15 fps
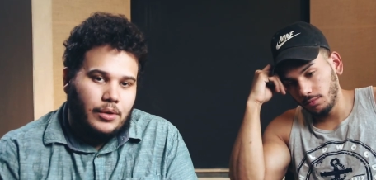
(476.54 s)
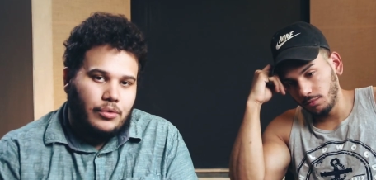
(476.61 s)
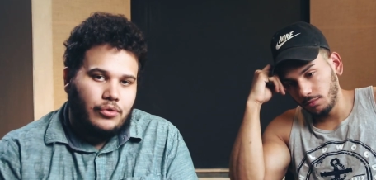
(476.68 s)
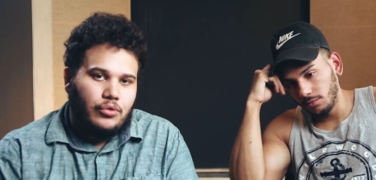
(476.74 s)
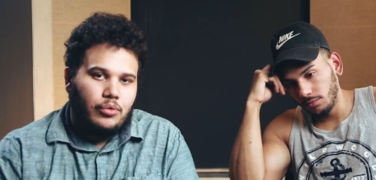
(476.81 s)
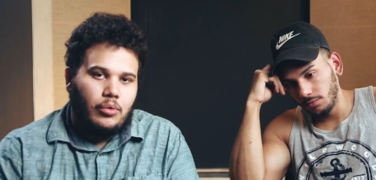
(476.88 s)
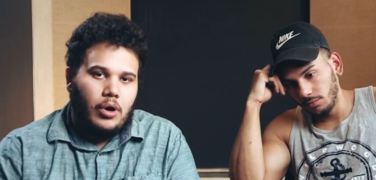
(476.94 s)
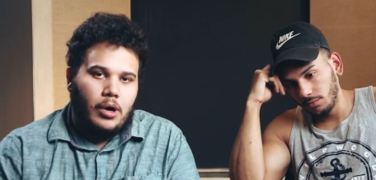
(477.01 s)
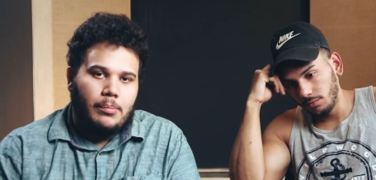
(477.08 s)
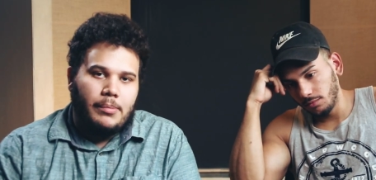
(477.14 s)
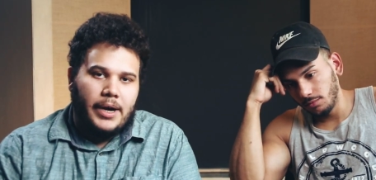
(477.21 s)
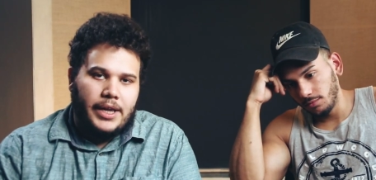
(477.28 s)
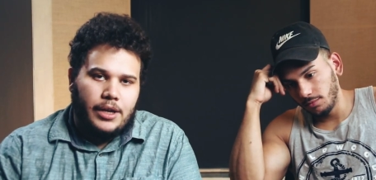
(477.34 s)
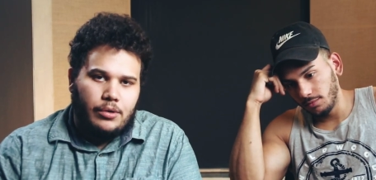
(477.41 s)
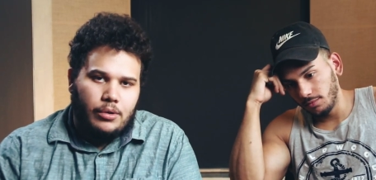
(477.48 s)
Speaker 1: videos to our
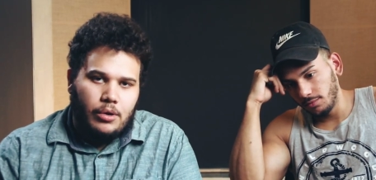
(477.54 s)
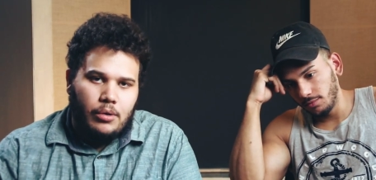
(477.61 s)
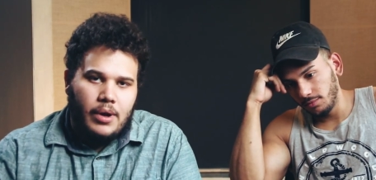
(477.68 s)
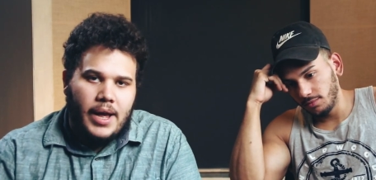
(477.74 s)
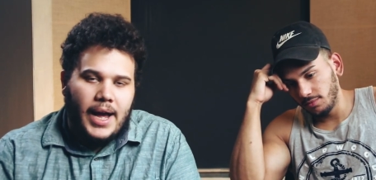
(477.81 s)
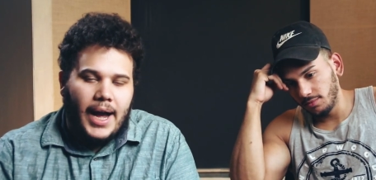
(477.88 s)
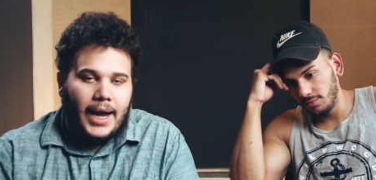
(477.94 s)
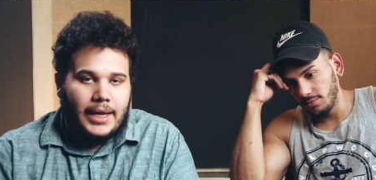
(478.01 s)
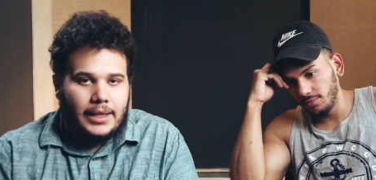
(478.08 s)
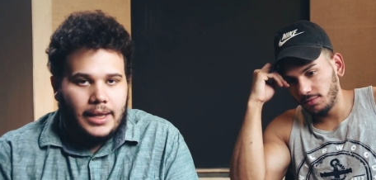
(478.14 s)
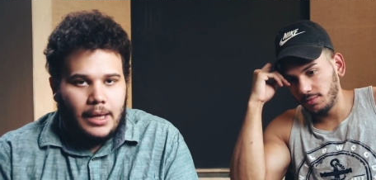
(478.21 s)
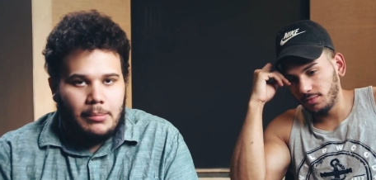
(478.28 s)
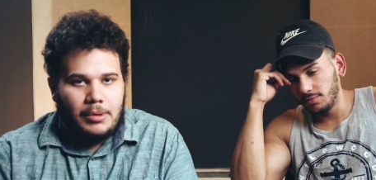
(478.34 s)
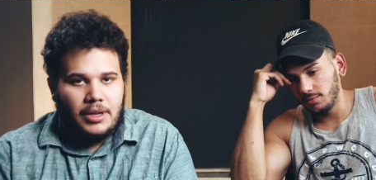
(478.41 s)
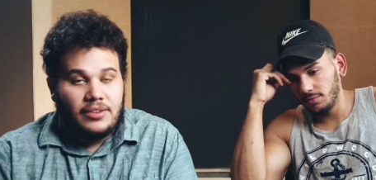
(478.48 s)
My Hero
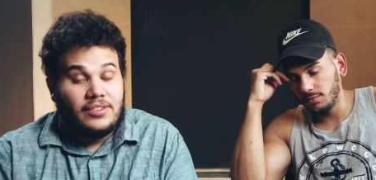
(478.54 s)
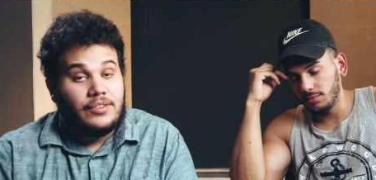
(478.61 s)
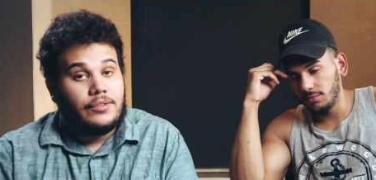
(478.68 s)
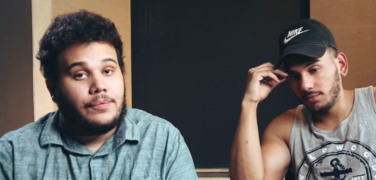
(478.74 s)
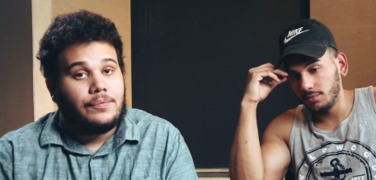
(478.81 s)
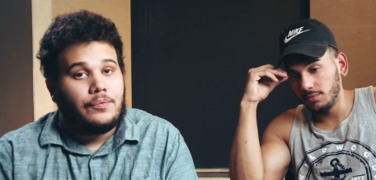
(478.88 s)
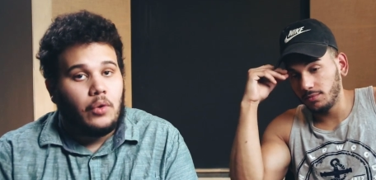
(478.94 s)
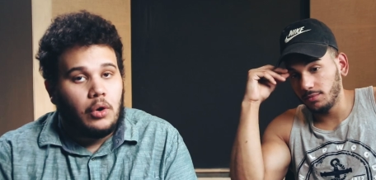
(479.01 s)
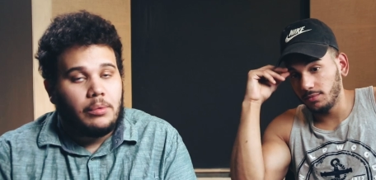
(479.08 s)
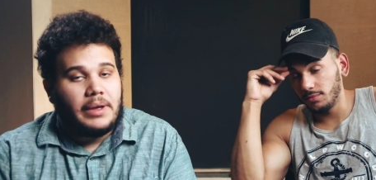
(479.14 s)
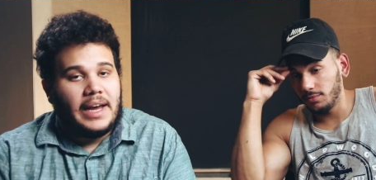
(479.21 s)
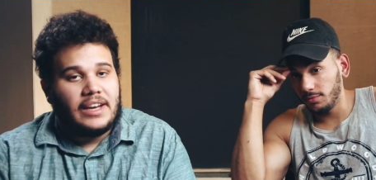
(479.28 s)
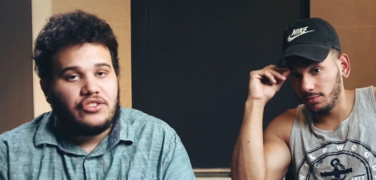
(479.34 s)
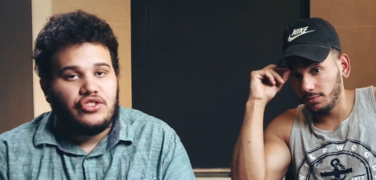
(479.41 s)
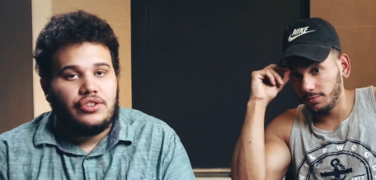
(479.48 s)
Academia Season 4
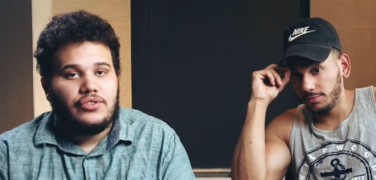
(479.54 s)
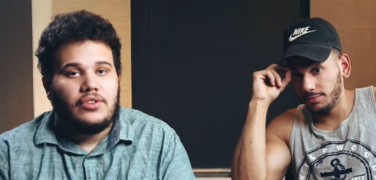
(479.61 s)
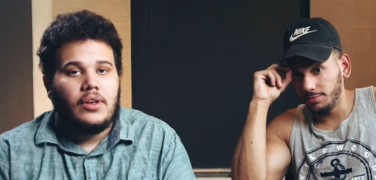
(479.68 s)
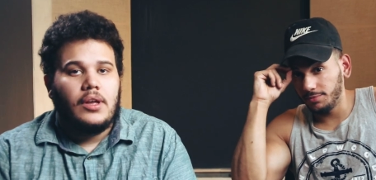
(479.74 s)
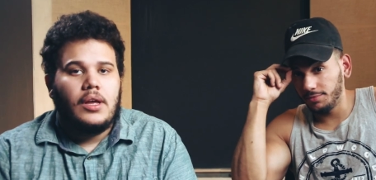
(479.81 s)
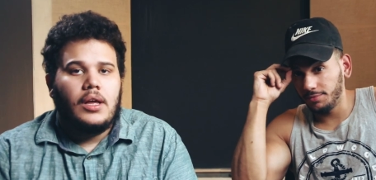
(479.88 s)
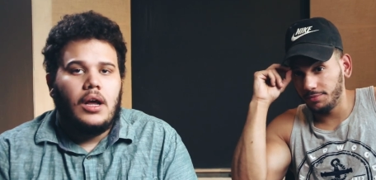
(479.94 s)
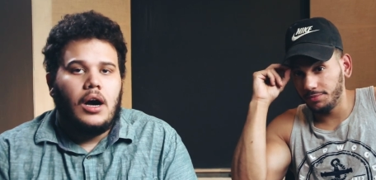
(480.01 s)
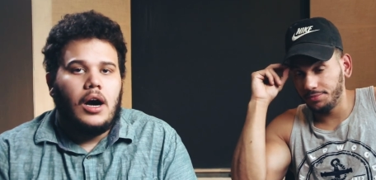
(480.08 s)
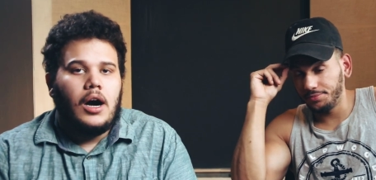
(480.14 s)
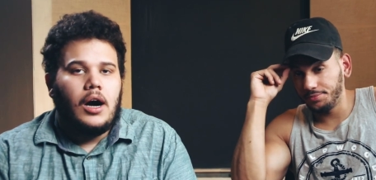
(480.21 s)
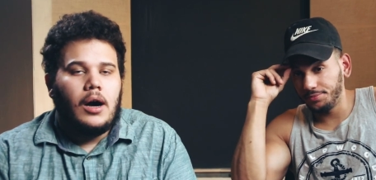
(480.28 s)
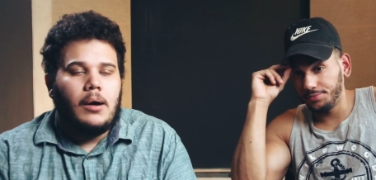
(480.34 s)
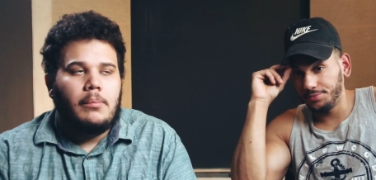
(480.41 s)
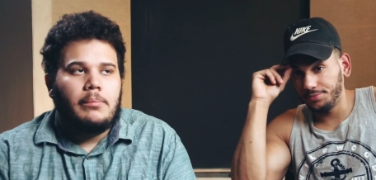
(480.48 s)
reactions.
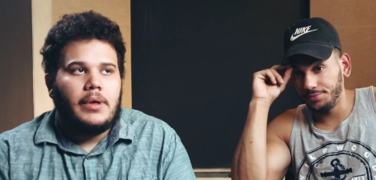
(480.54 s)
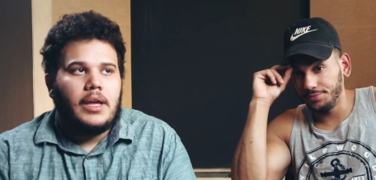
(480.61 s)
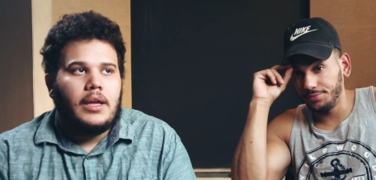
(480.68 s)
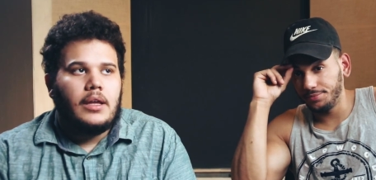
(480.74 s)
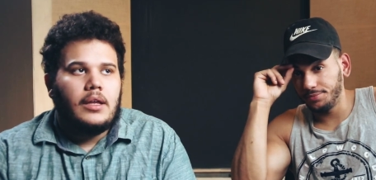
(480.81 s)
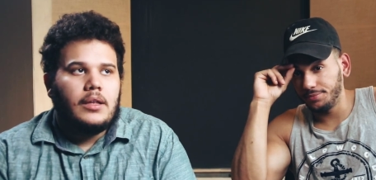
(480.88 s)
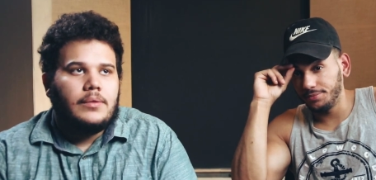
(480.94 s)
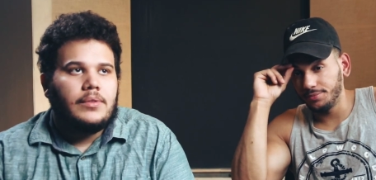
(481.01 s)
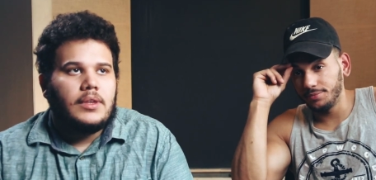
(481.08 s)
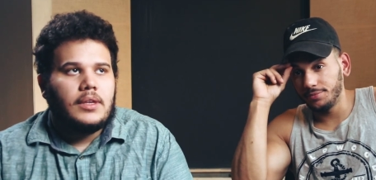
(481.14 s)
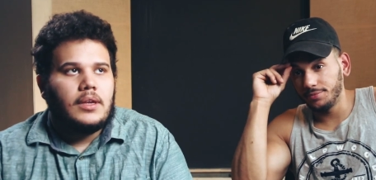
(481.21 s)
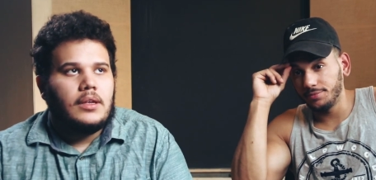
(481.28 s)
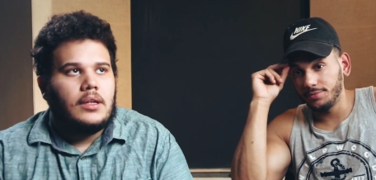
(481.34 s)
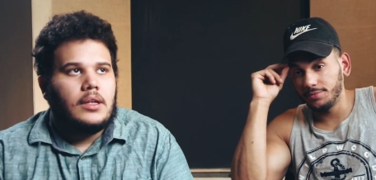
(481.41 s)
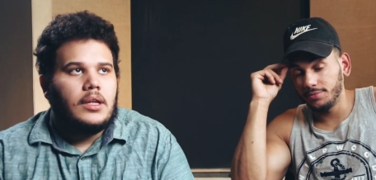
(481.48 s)
Um,
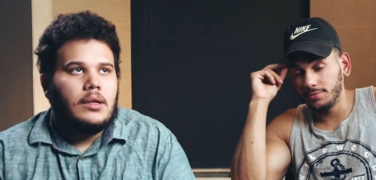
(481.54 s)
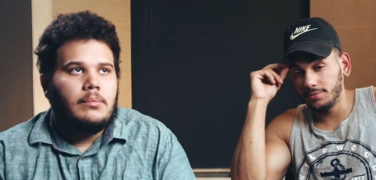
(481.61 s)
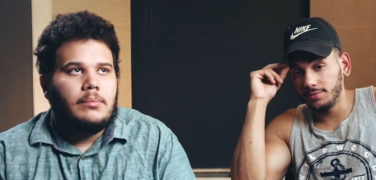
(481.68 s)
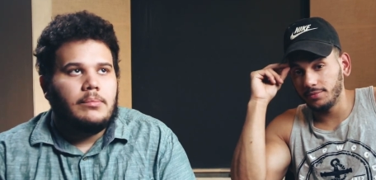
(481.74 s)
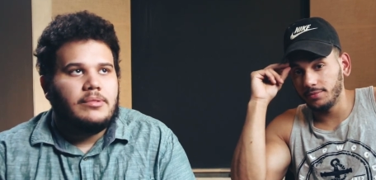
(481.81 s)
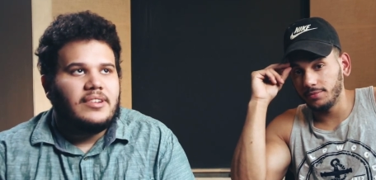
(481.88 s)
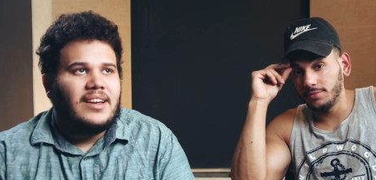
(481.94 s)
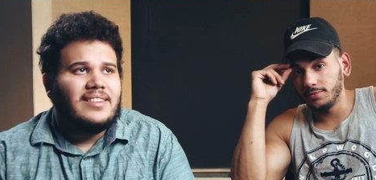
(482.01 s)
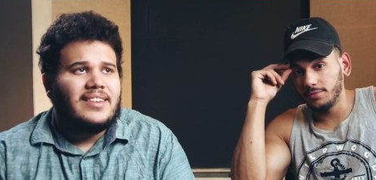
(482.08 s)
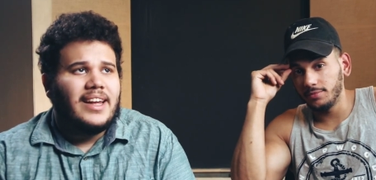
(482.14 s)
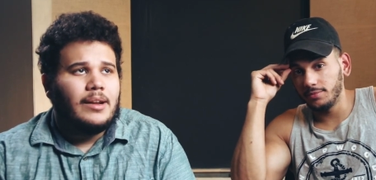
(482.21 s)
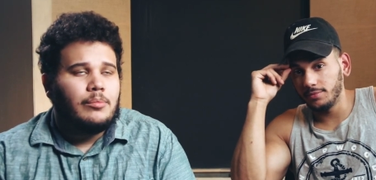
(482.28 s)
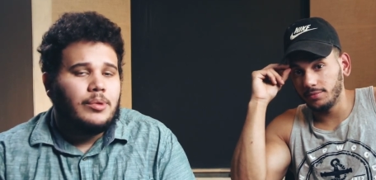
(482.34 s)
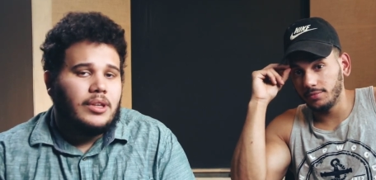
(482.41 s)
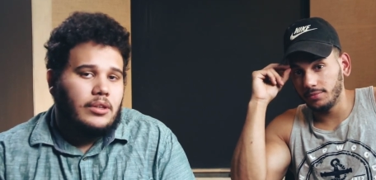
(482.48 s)
besides
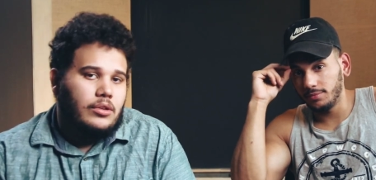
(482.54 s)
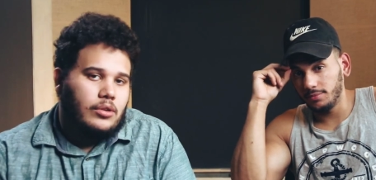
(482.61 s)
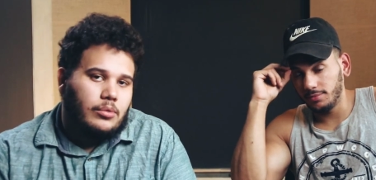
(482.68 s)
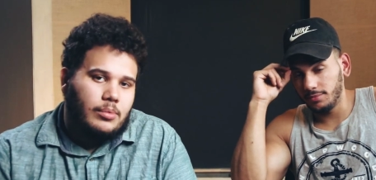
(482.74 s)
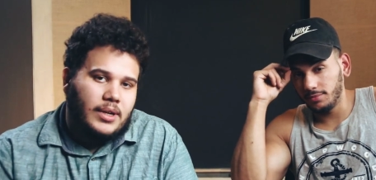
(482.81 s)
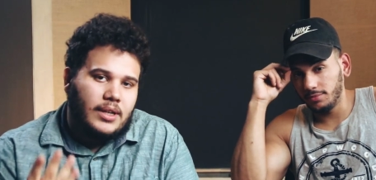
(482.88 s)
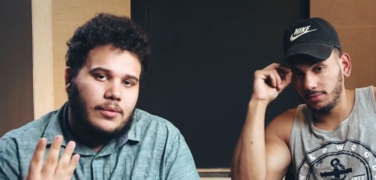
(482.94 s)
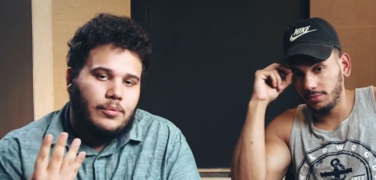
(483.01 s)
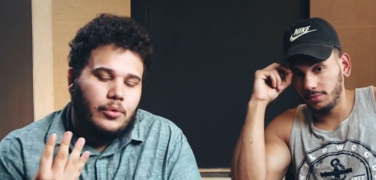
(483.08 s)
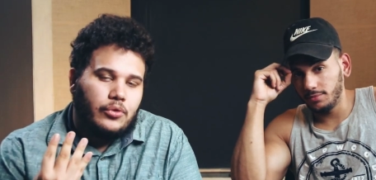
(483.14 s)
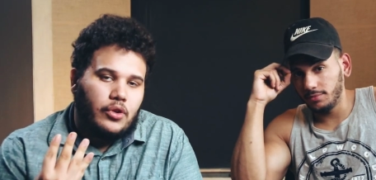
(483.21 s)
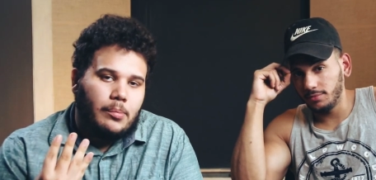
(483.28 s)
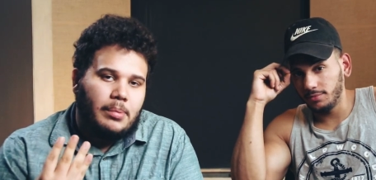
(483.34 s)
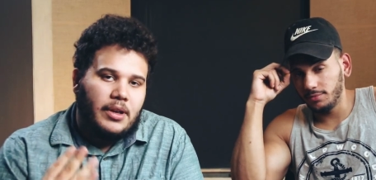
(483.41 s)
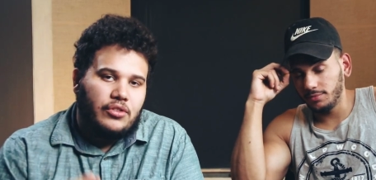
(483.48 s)
that, we you know we got the four
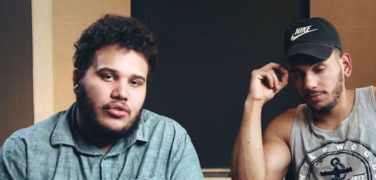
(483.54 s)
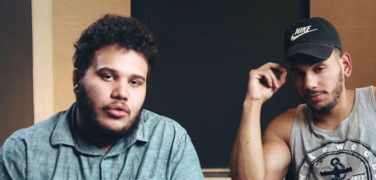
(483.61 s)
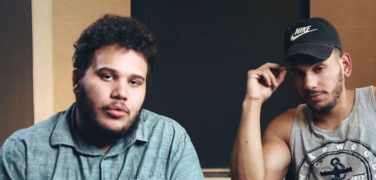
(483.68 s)
star pledge